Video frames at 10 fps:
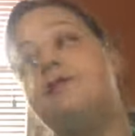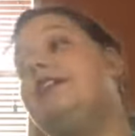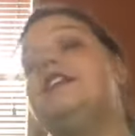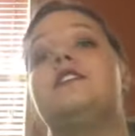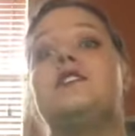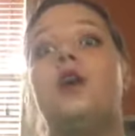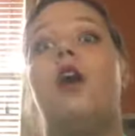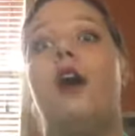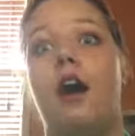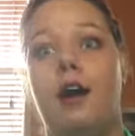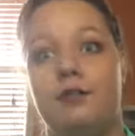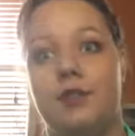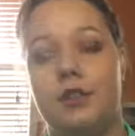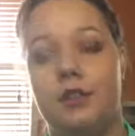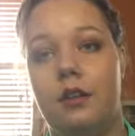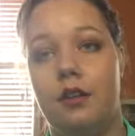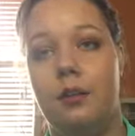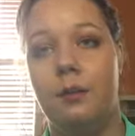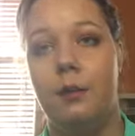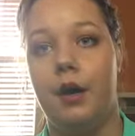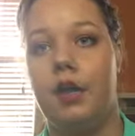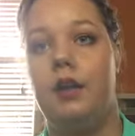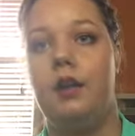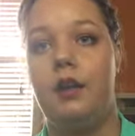It's awful. But